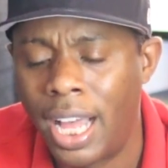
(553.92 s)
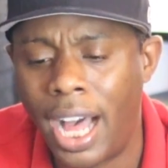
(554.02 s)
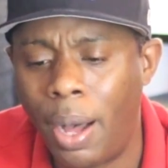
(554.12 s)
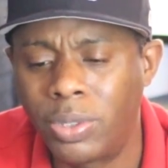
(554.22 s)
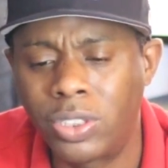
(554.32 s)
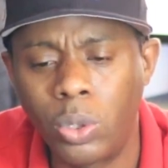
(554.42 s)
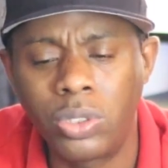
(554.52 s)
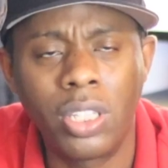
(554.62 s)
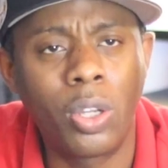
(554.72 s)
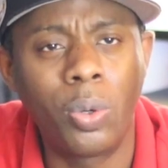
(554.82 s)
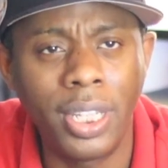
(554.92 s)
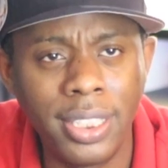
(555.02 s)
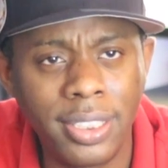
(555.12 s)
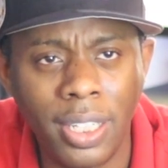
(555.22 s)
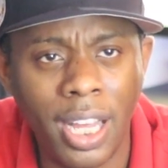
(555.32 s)
I was so stuck on
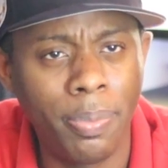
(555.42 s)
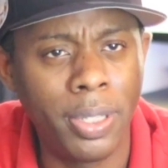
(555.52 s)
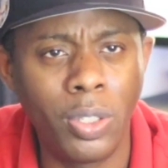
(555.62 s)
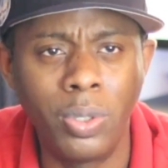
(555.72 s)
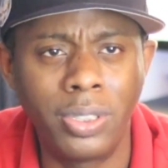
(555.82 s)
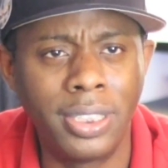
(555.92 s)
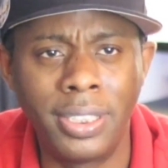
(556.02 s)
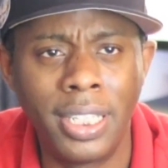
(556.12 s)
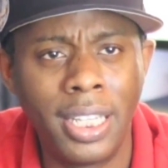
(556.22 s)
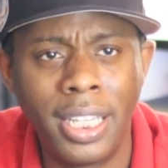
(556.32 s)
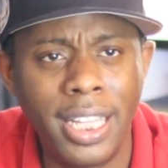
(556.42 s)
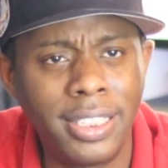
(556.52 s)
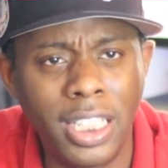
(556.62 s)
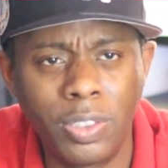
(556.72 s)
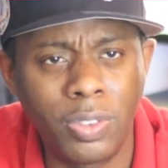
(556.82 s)
Intel. I've been using
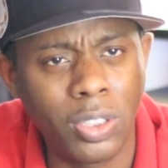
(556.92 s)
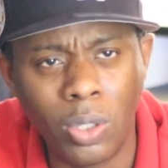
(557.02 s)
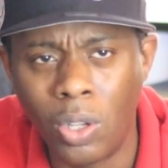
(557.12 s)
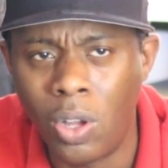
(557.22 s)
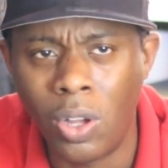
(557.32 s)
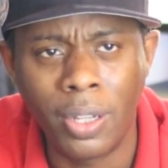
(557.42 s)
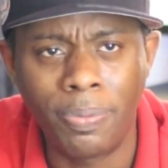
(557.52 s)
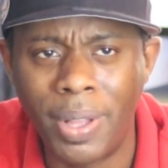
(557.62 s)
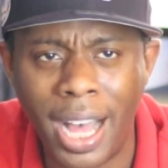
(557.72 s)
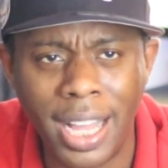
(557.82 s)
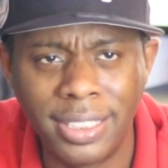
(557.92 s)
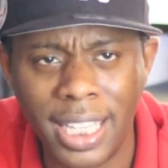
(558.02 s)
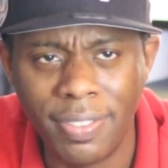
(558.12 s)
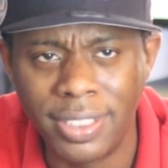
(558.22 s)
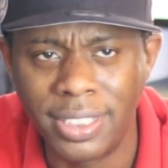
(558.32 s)
Intels for so long,
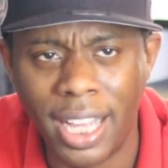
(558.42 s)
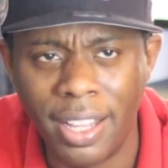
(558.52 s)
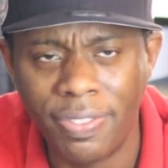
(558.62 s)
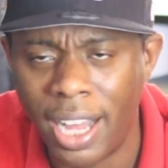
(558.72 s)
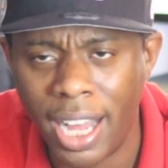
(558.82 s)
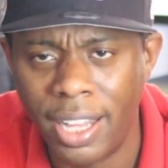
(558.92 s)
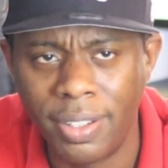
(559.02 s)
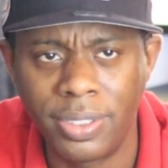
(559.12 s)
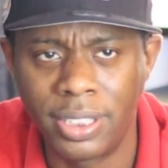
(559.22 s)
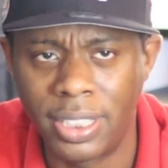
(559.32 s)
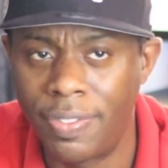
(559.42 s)
i7s, i5s.